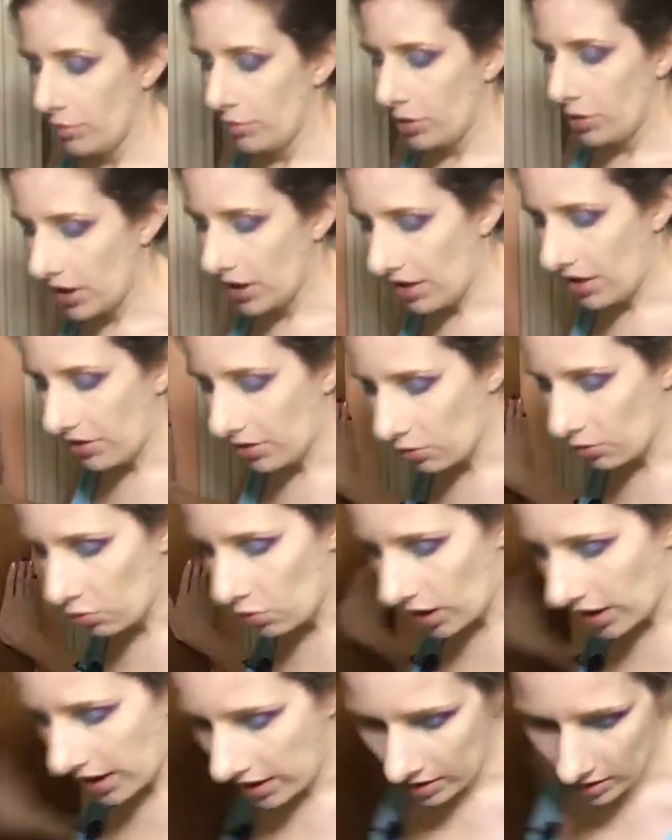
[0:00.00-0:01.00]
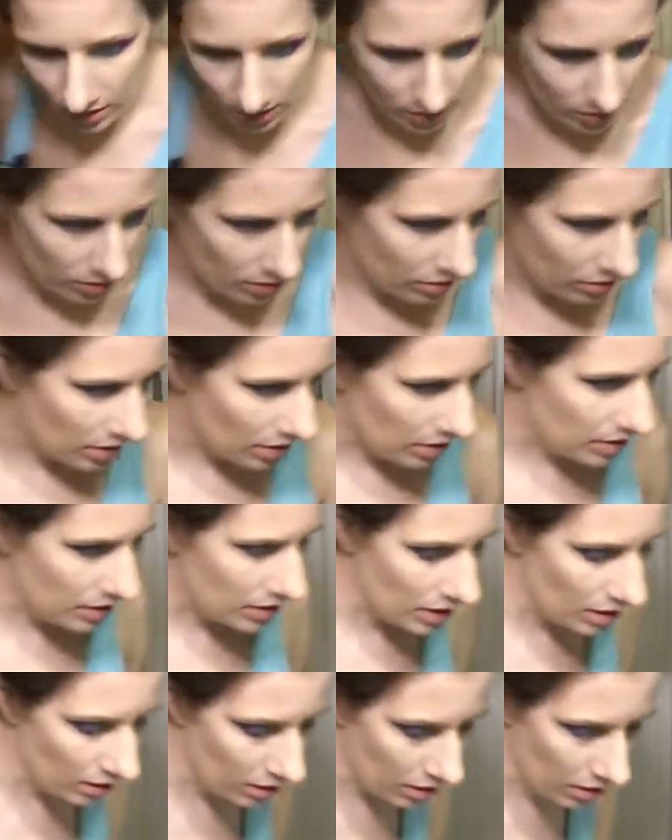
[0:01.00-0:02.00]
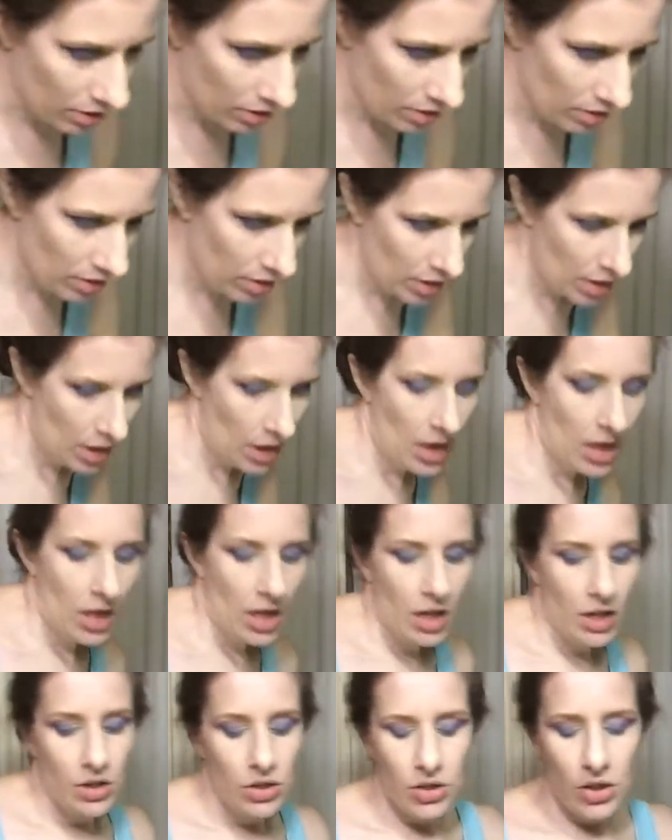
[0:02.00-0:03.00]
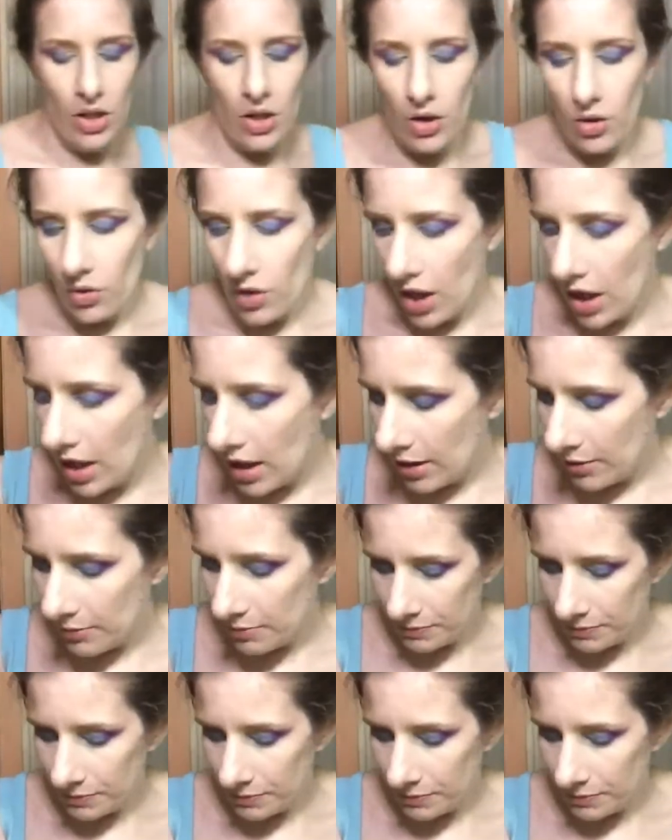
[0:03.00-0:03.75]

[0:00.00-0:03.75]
pulling out the white concealer. So,